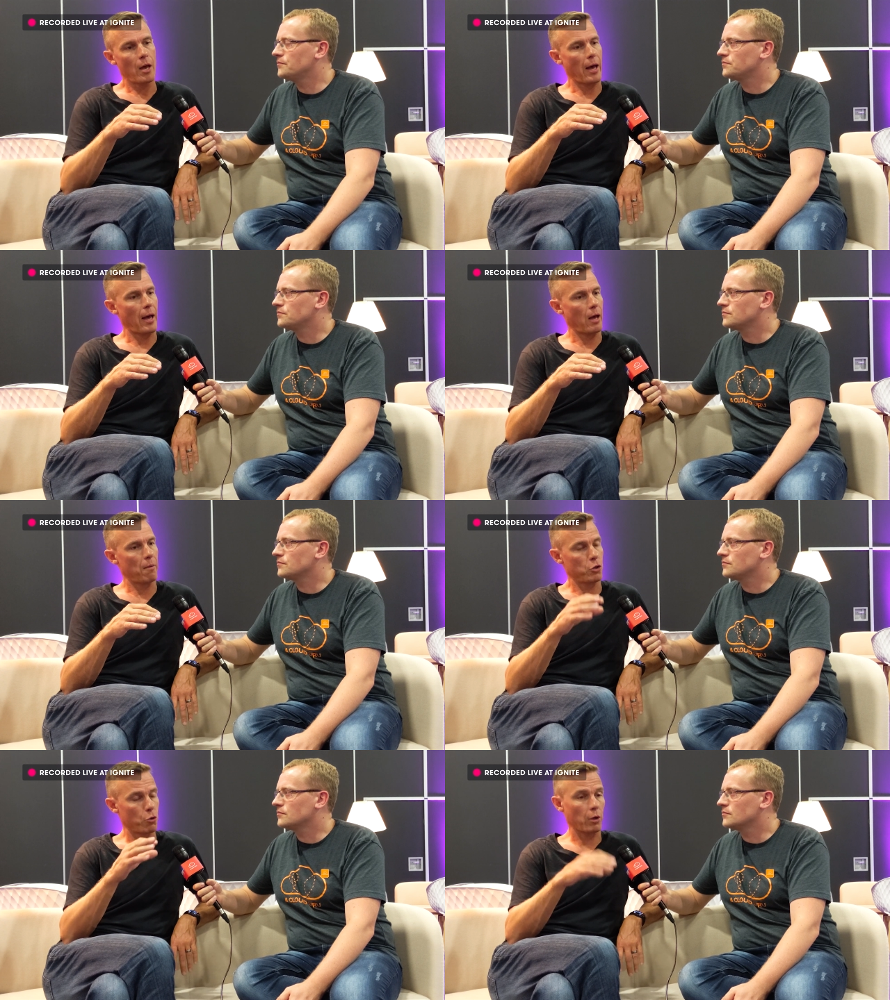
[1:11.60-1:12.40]

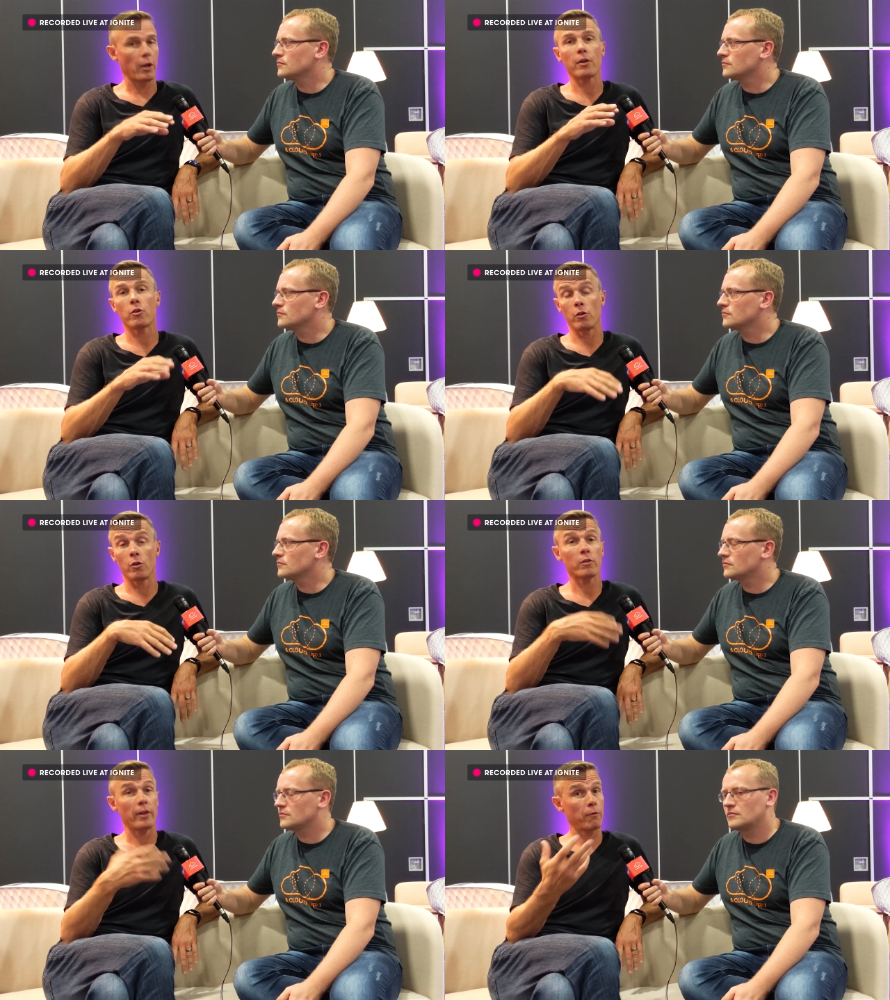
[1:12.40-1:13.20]
Speaker 1: uh, you would like to
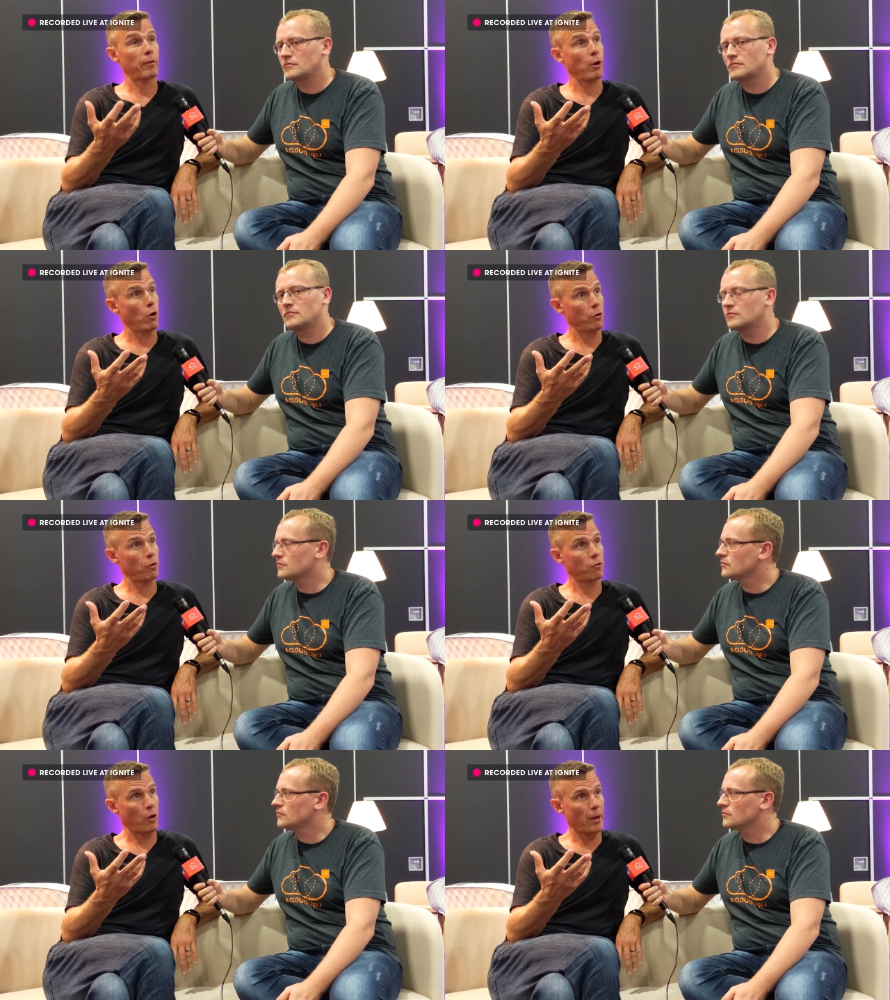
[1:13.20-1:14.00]
use Cloudflare on
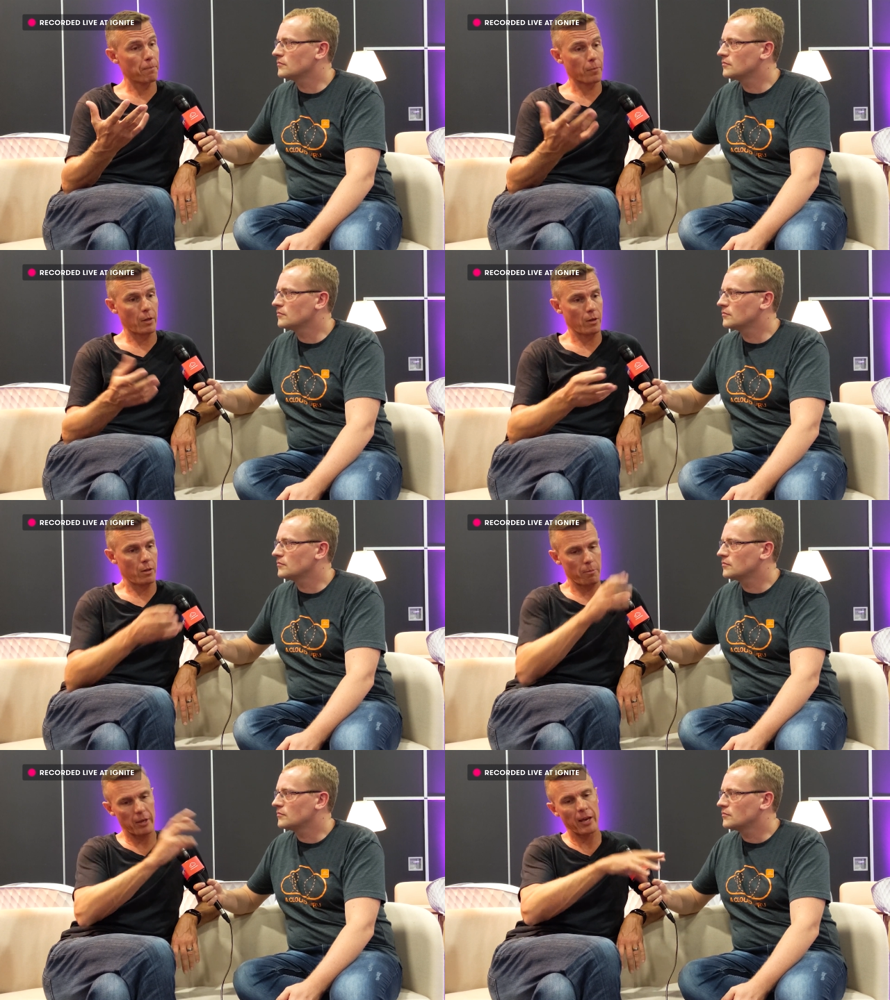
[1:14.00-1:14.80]
your site,
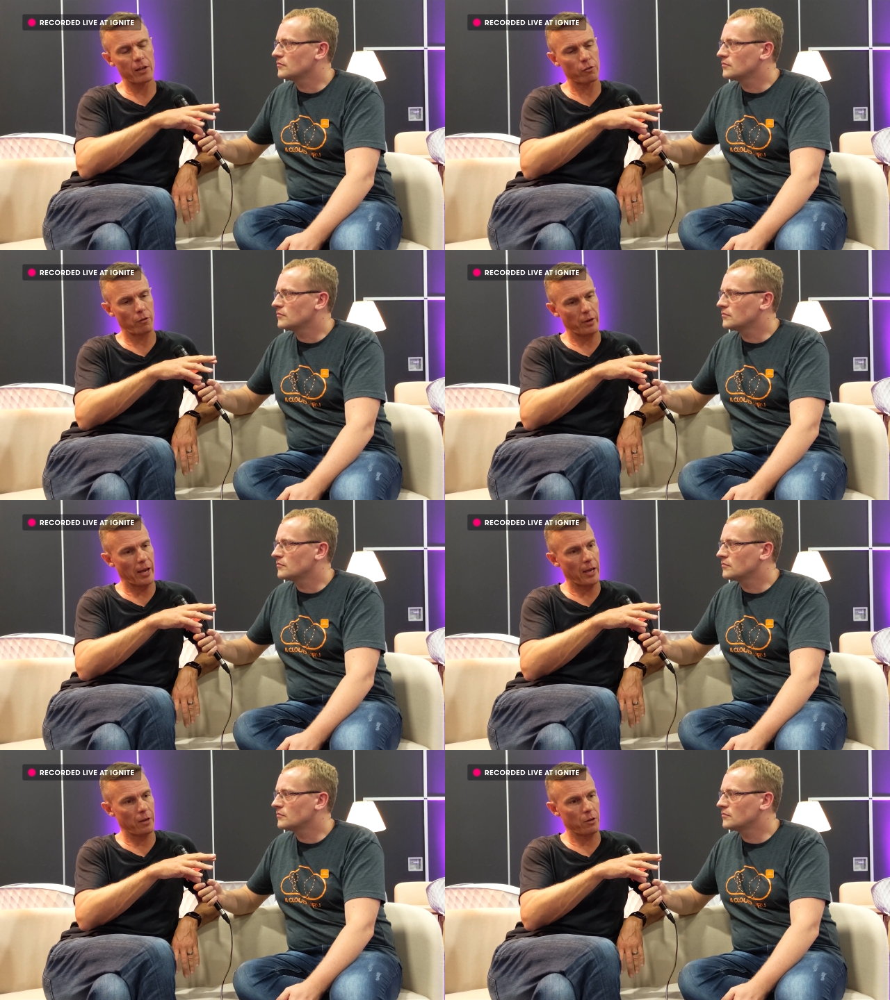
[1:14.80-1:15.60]
the, the mechanics of it
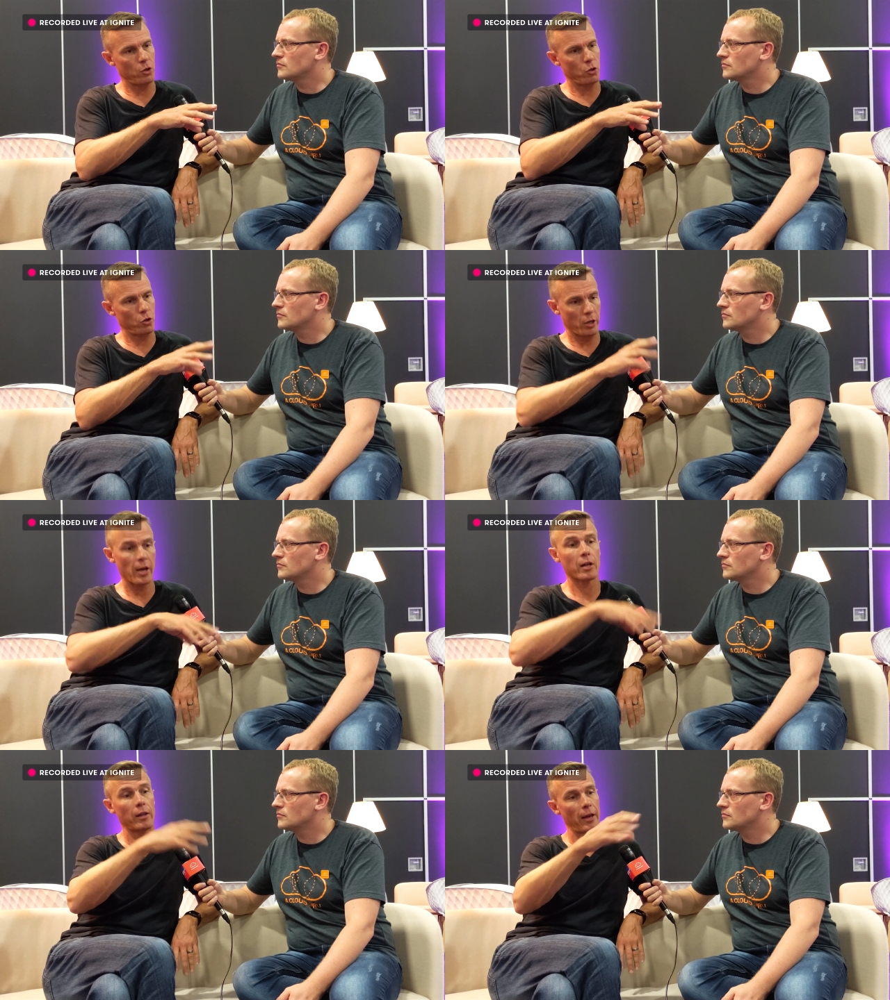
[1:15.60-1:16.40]
are you, you
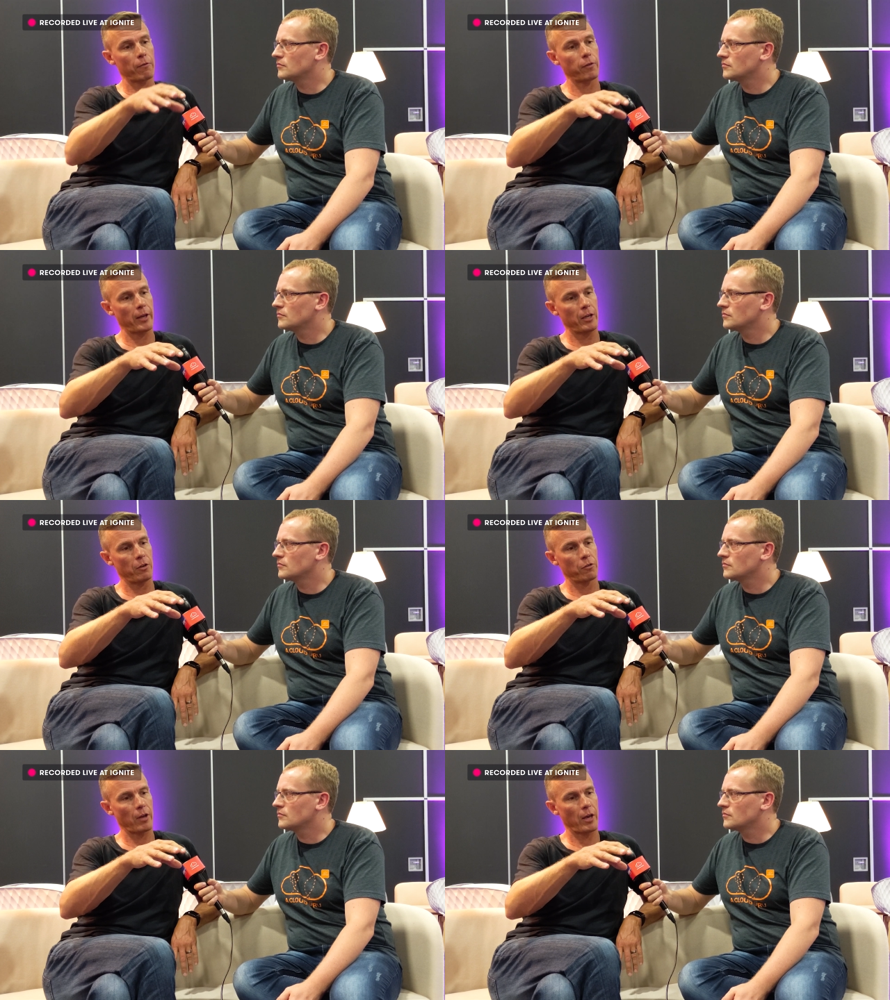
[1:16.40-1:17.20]
go to Cloudflare,
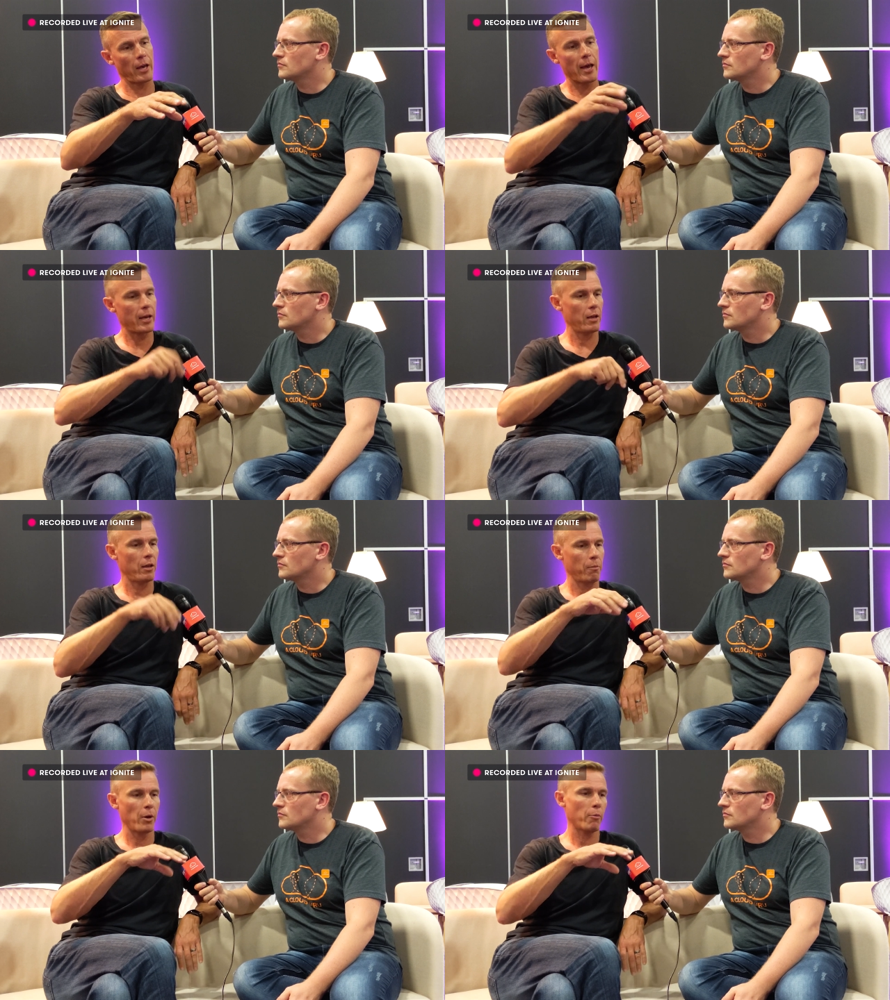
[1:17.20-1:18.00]
you say,
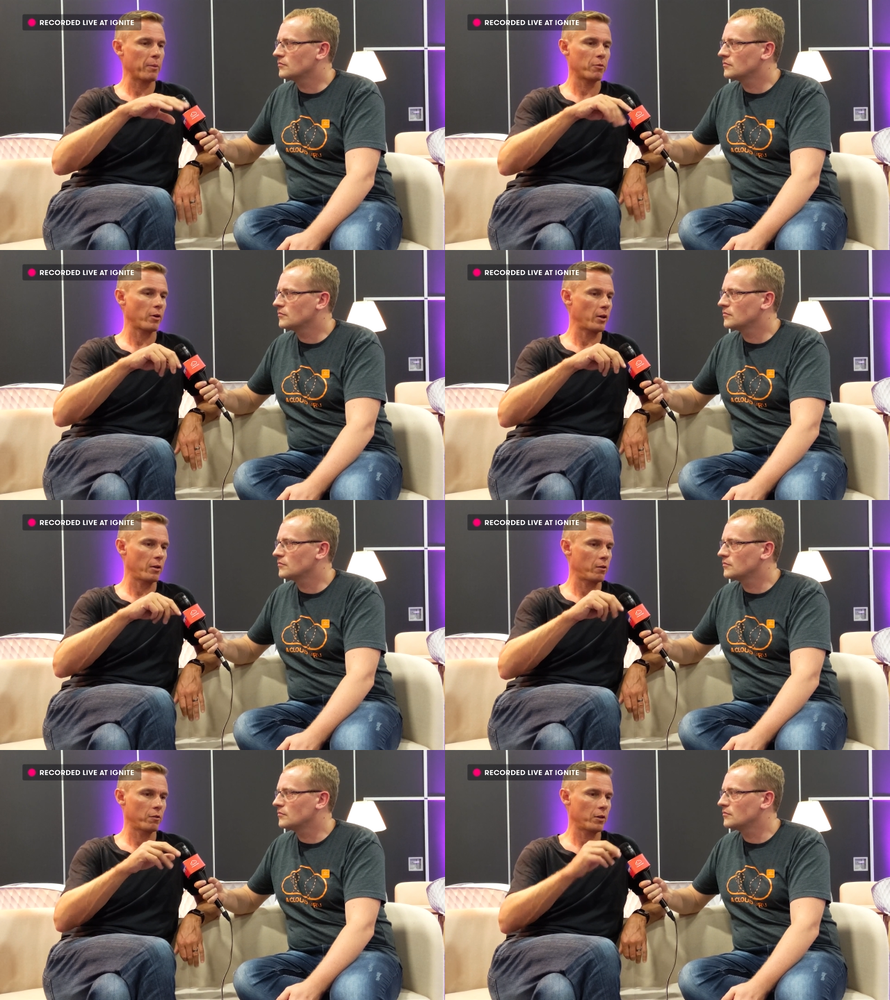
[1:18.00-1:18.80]
hey, my website
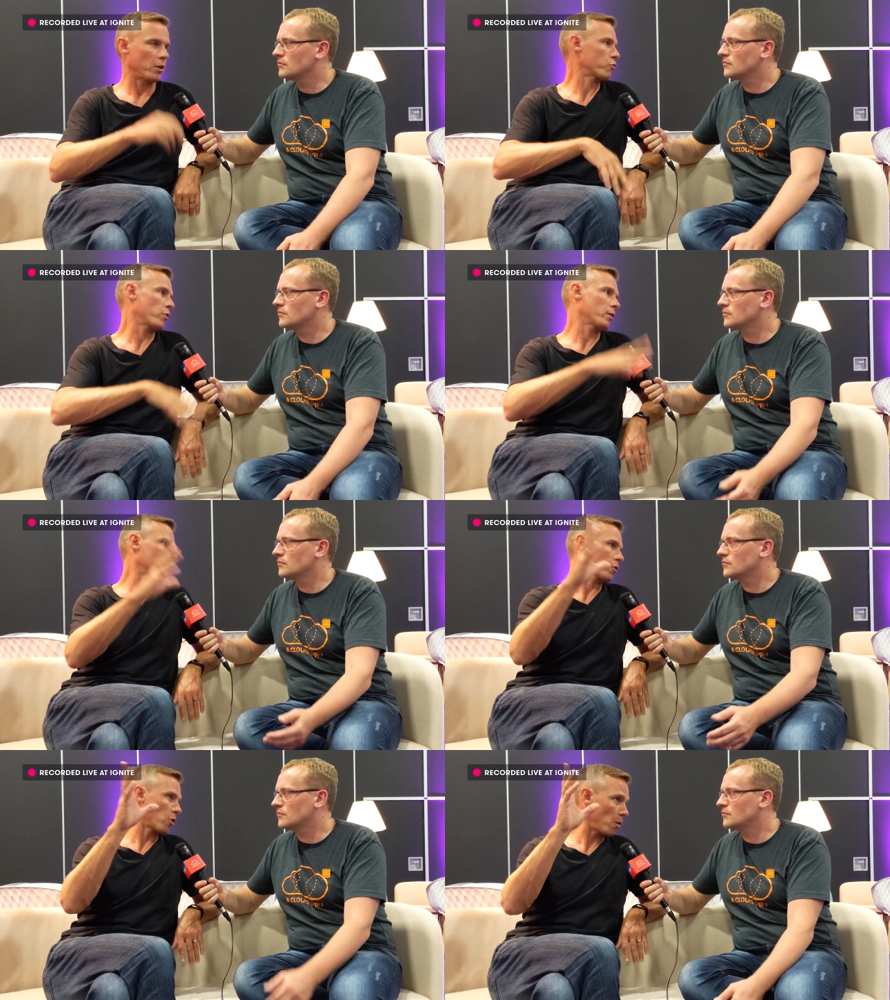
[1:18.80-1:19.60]
is, you know,
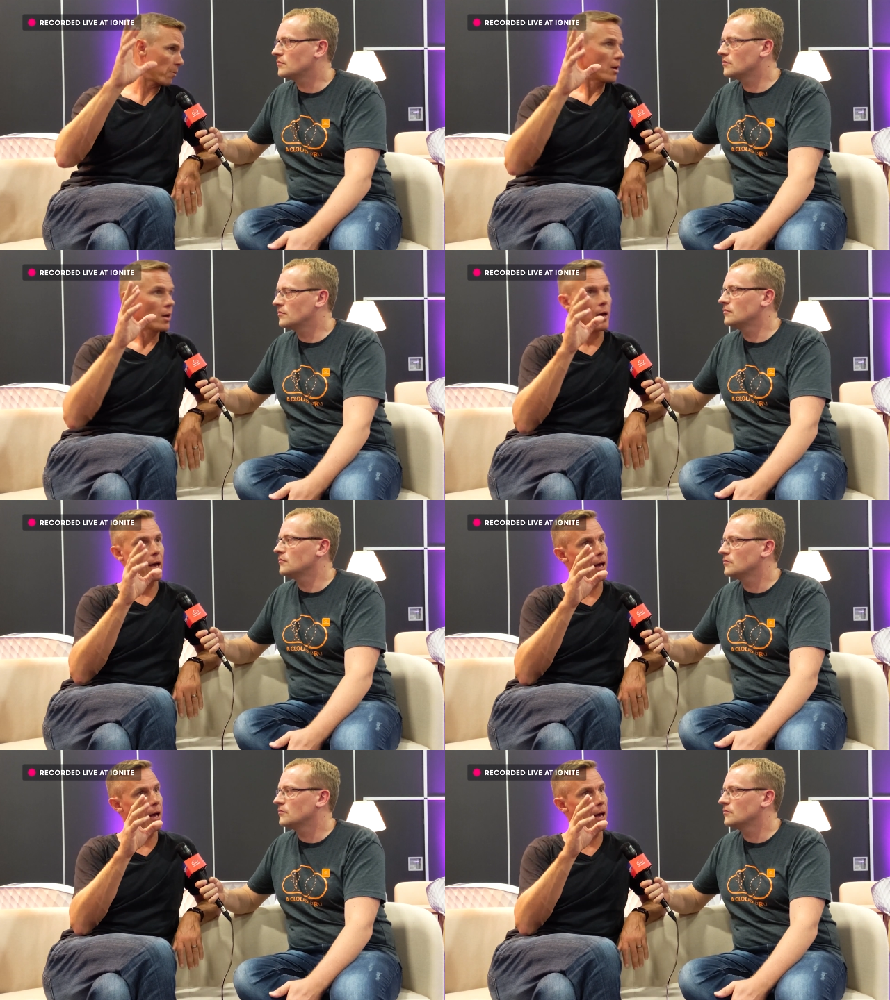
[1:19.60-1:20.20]
troyhunt.com. Mm-hmm.